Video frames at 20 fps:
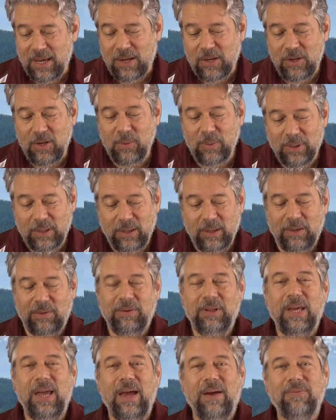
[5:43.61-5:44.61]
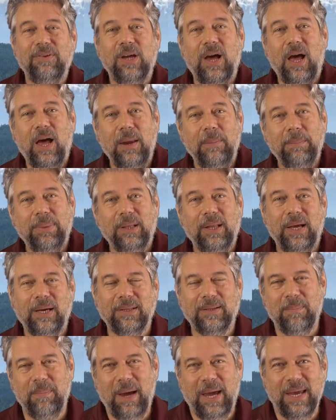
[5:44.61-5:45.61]
you would literally have to unplug
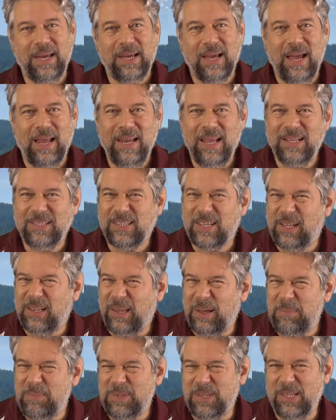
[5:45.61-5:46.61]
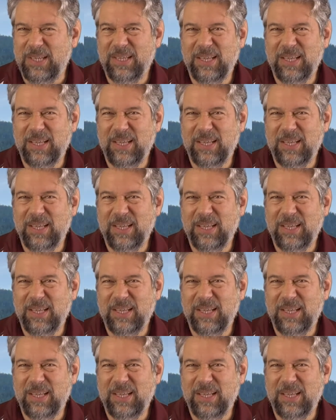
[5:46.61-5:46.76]
the mic and that's clumsy.